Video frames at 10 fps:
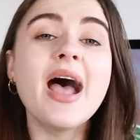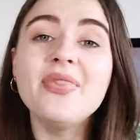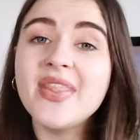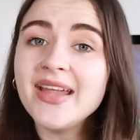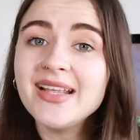
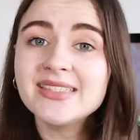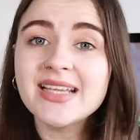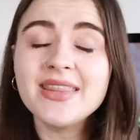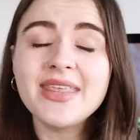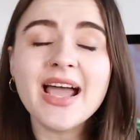And then he
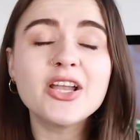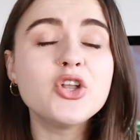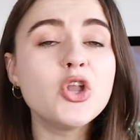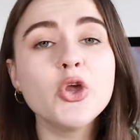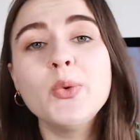said they had
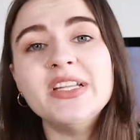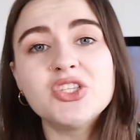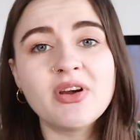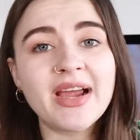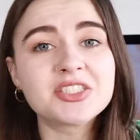no
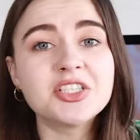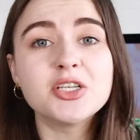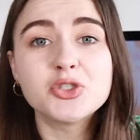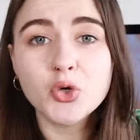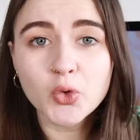interaction
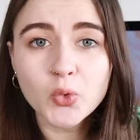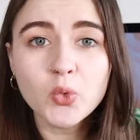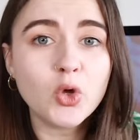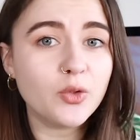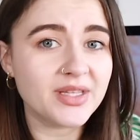at
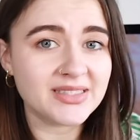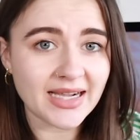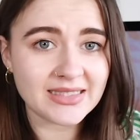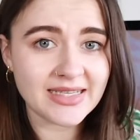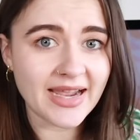all on the
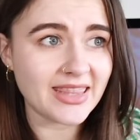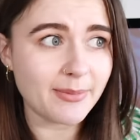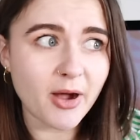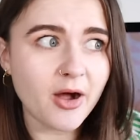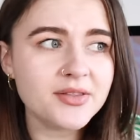Saturday. Their
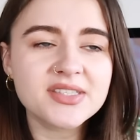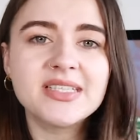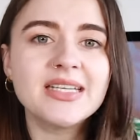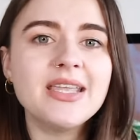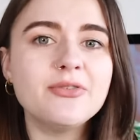paths
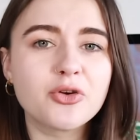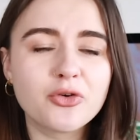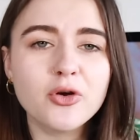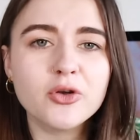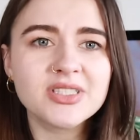didn't even
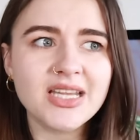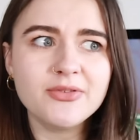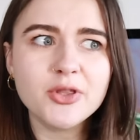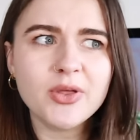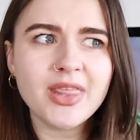cross,
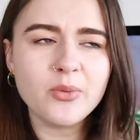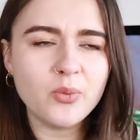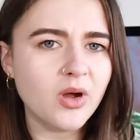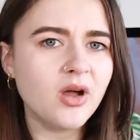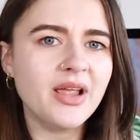even though they
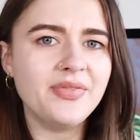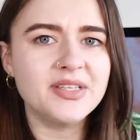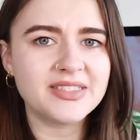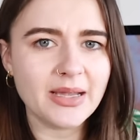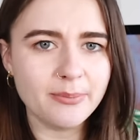were in
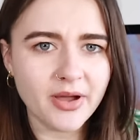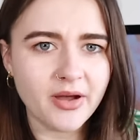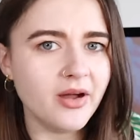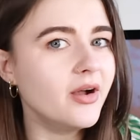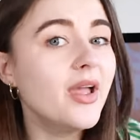the same
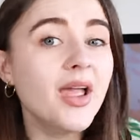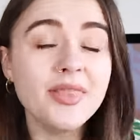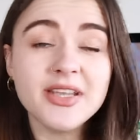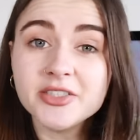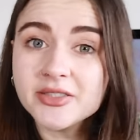bar.
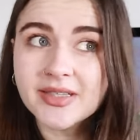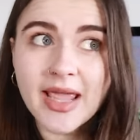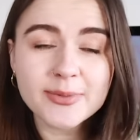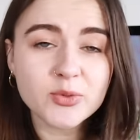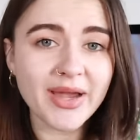They just
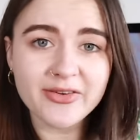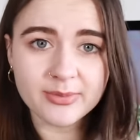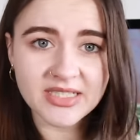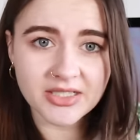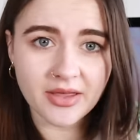kept away
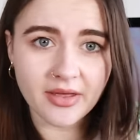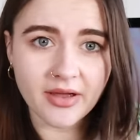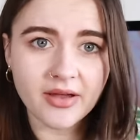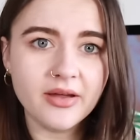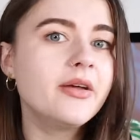from each
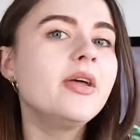other.